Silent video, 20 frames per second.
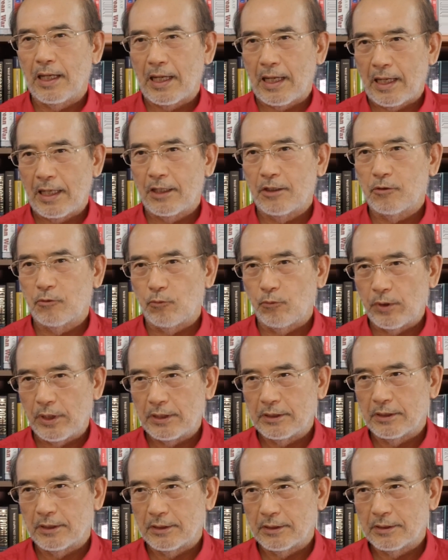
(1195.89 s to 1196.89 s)
8
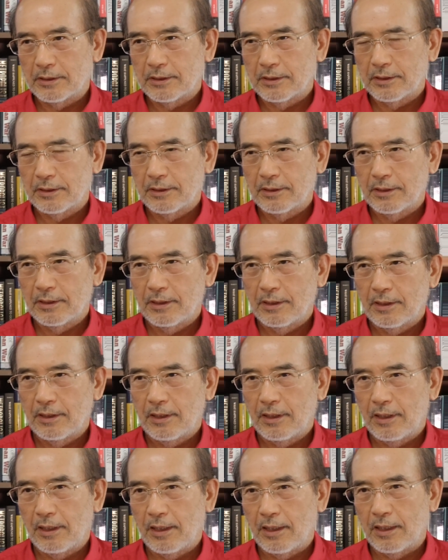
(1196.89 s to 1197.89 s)
regions.
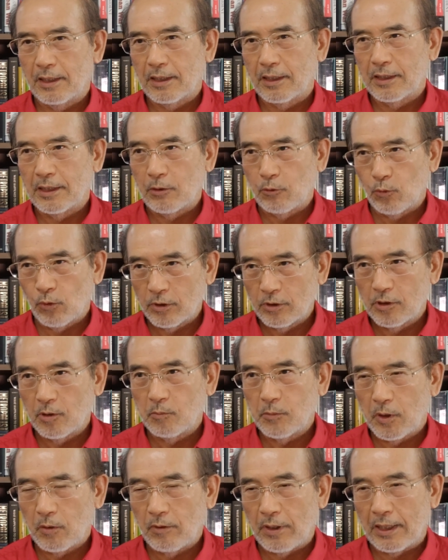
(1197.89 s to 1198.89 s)

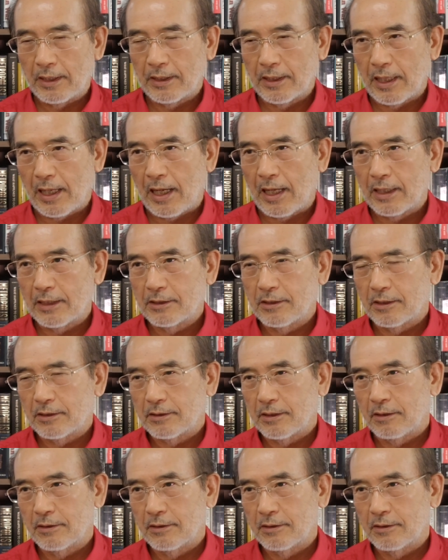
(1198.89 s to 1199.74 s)
Number one, I just